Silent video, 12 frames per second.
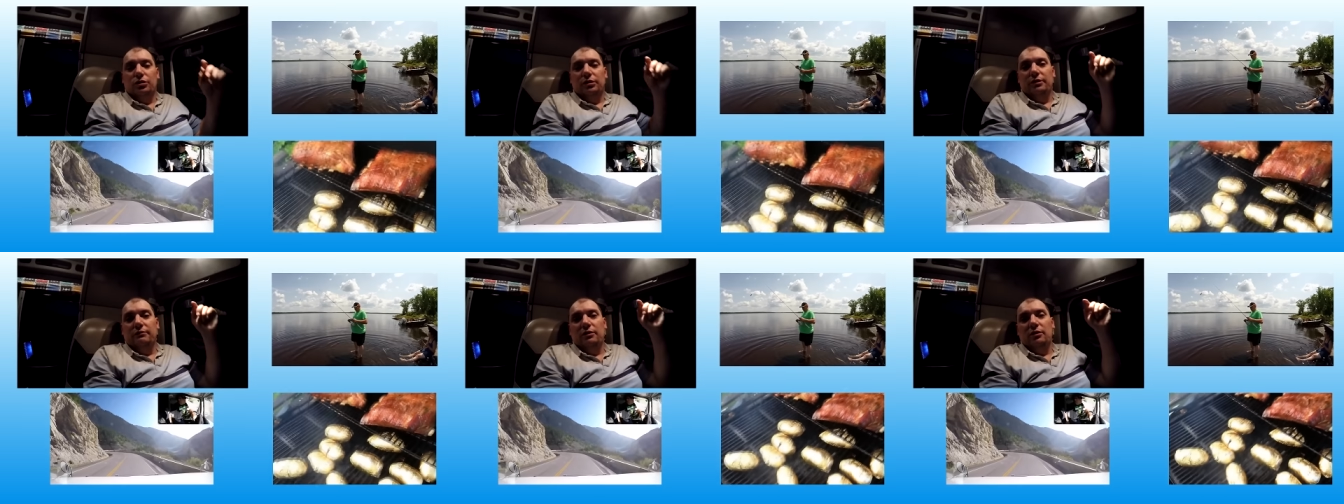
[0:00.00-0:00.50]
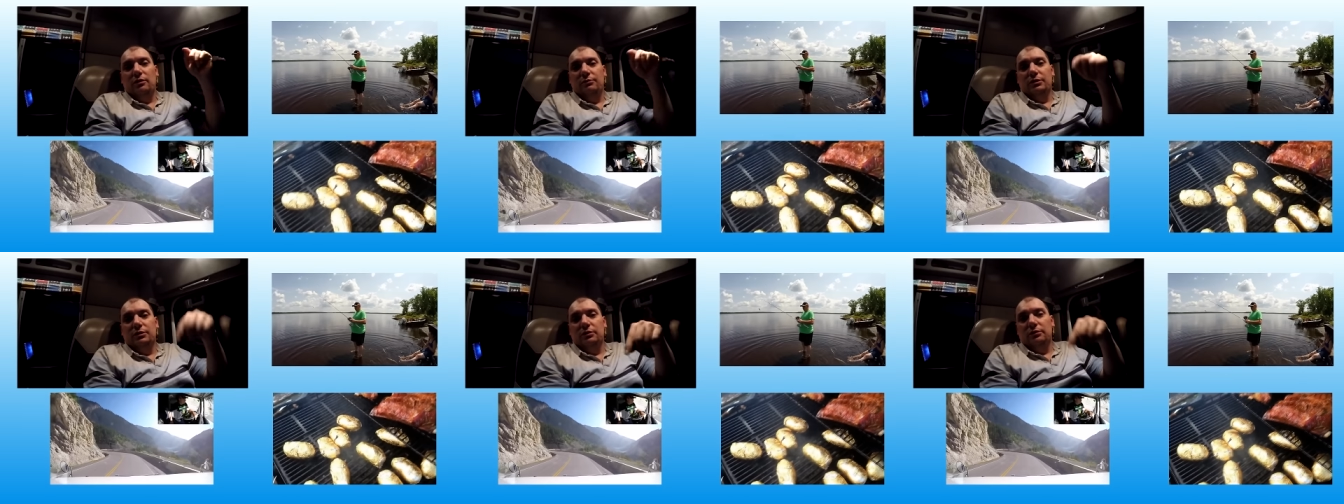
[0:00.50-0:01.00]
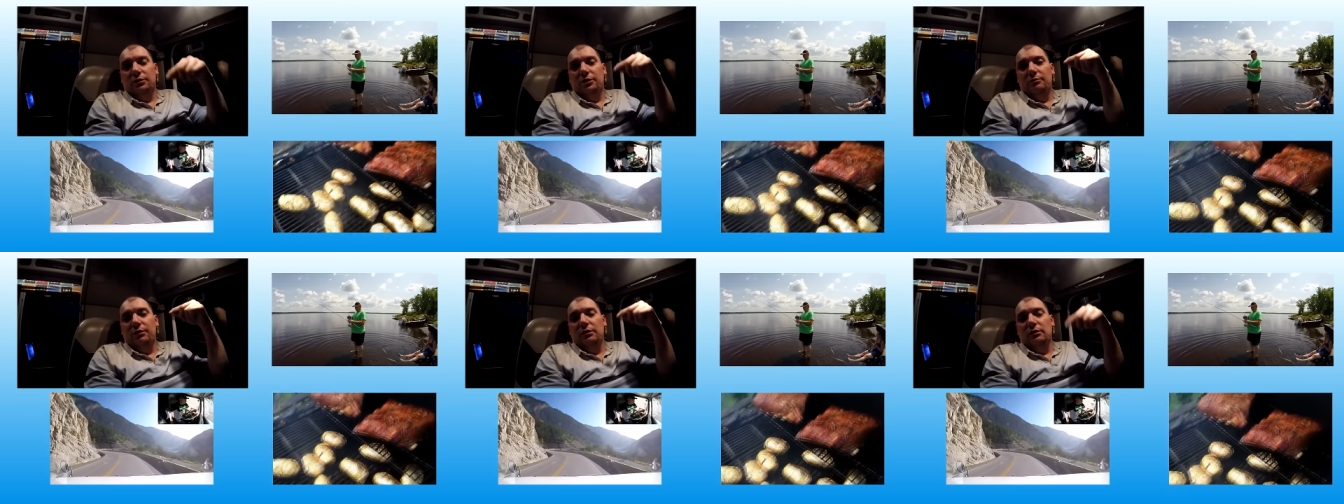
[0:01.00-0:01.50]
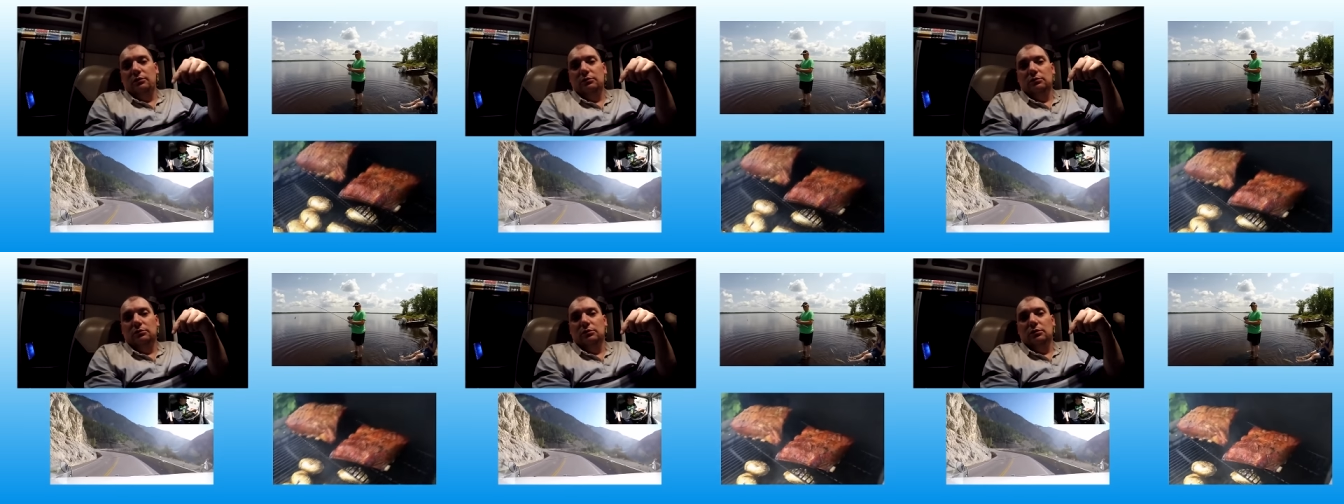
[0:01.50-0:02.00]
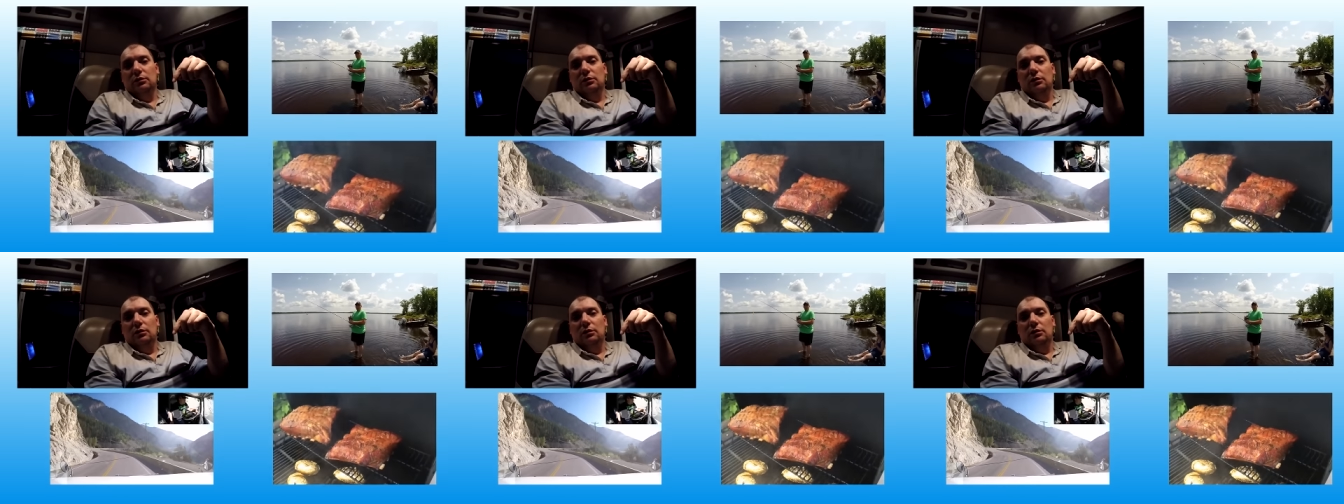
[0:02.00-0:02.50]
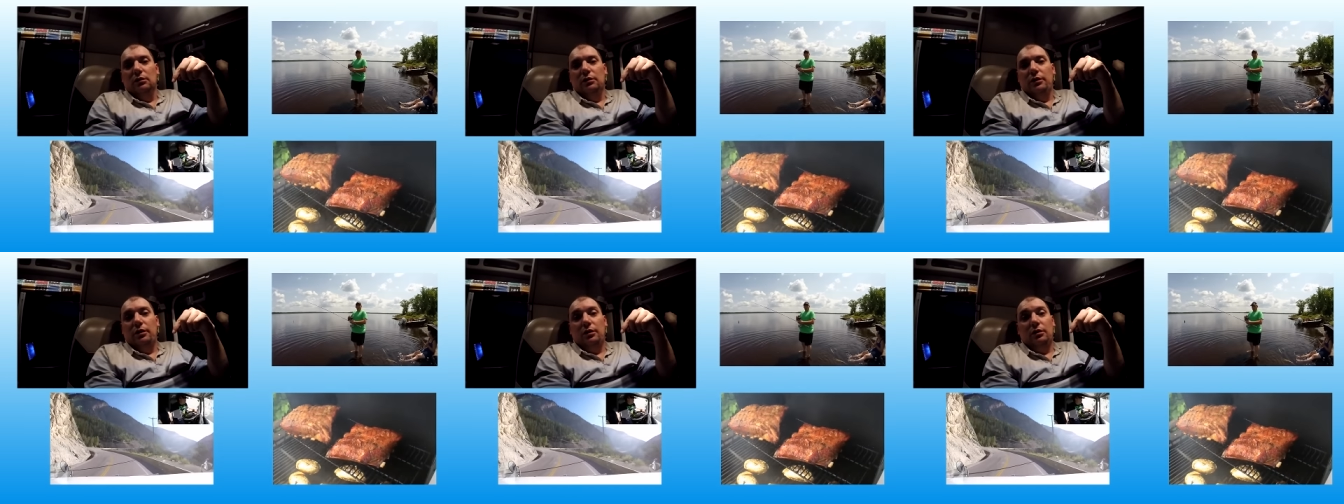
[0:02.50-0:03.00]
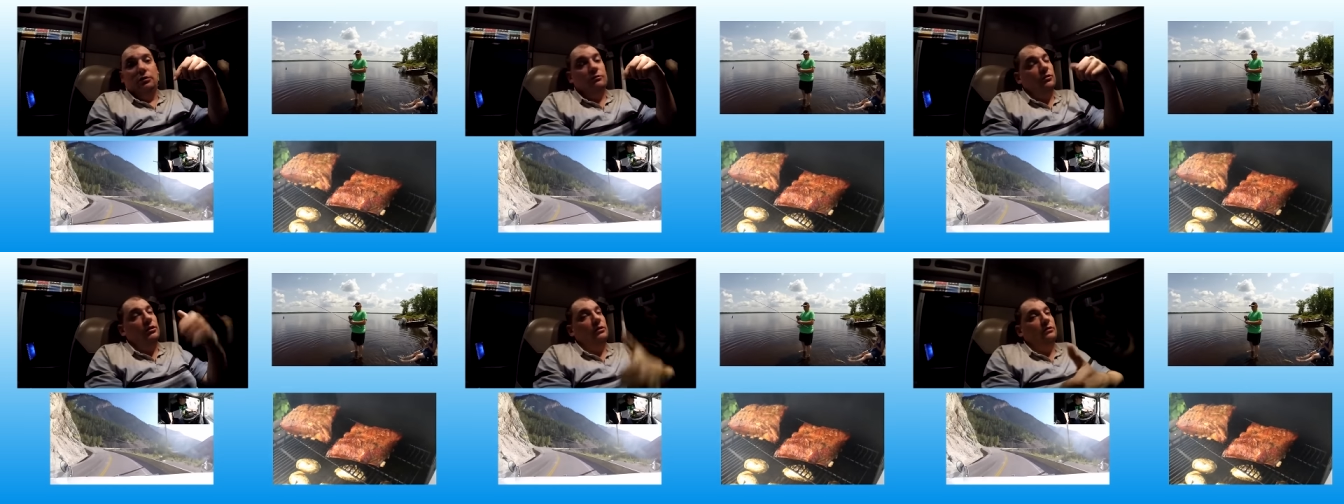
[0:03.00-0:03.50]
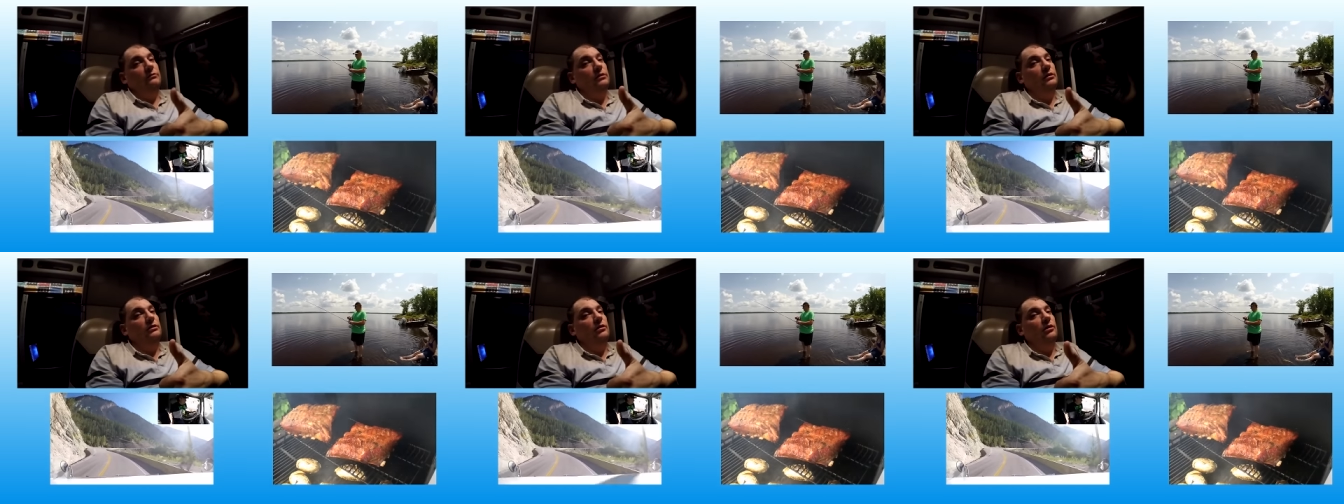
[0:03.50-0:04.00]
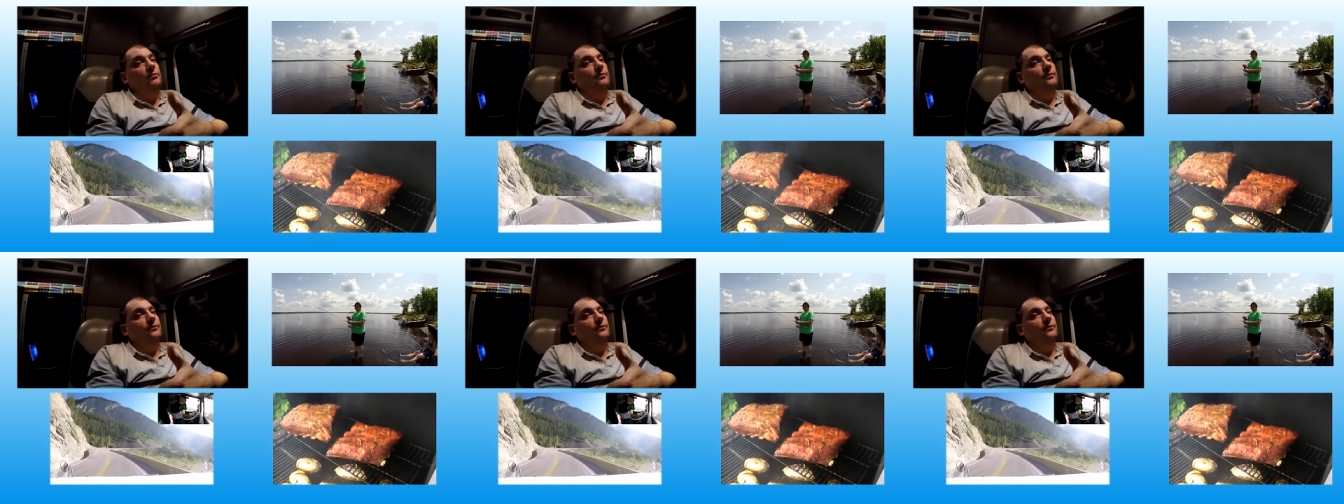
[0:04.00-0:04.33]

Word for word: leave comments down there below and rate the video up.